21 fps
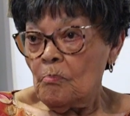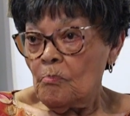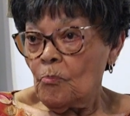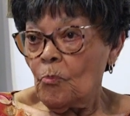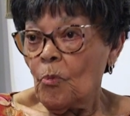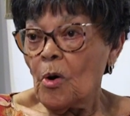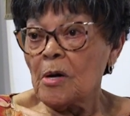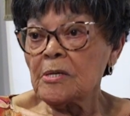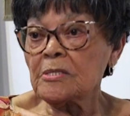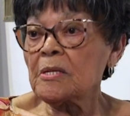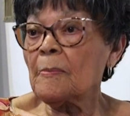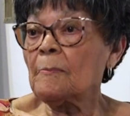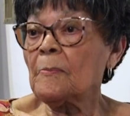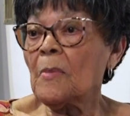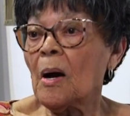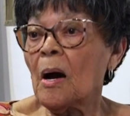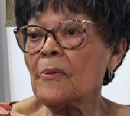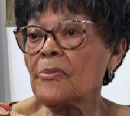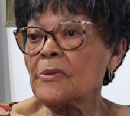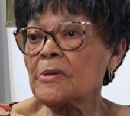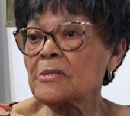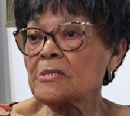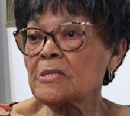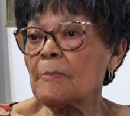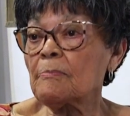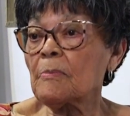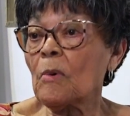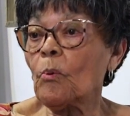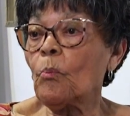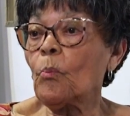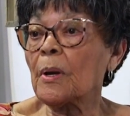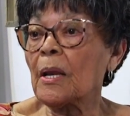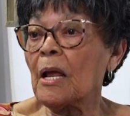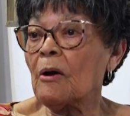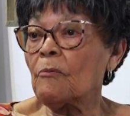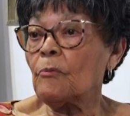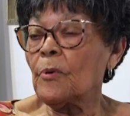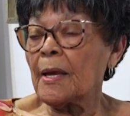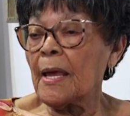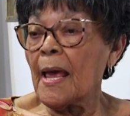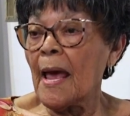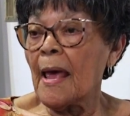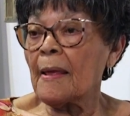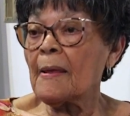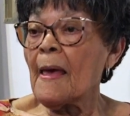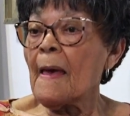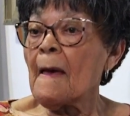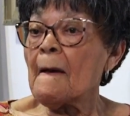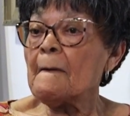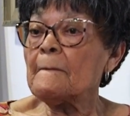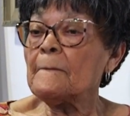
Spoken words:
once a month or something, whenever we can.